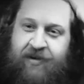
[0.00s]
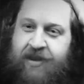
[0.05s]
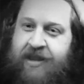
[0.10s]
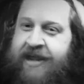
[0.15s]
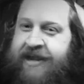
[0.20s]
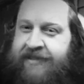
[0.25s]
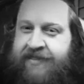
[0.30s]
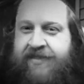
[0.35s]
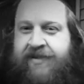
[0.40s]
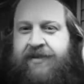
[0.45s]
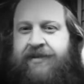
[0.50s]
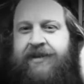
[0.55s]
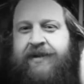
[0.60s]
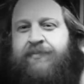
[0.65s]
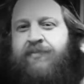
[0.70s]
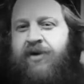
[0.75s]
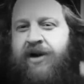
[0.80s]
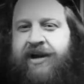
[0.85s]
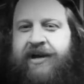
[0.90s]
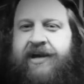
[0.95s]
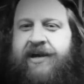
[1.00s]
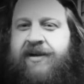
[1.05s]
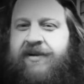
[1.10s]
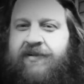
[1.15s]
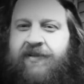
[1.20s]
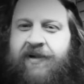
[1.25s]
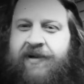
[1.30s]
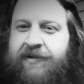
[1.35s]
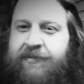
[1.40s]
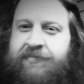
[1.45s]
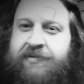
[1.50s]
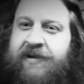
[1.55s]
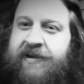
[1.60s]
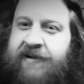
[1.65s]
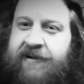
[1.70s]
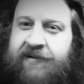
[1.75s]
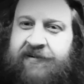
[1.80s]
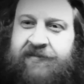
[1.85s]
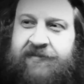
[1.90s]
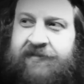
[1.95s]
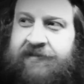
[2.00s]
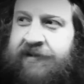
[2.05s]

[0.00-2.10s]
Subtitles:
like the Limerick Club, you know?